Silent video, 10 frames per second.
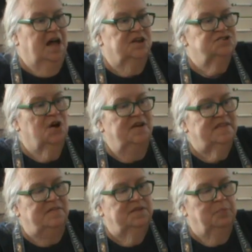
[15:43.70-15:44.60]
because you're
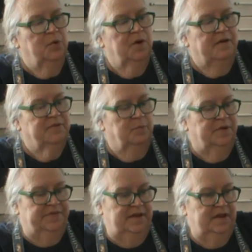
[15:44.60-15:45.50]
always having to pour out from
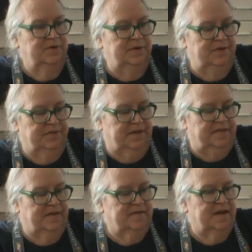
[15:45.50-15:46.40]
one thing into another
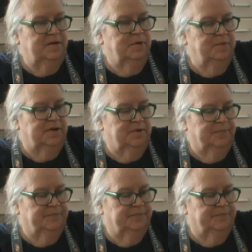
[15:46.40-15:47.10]
thing. That's kind of what we do.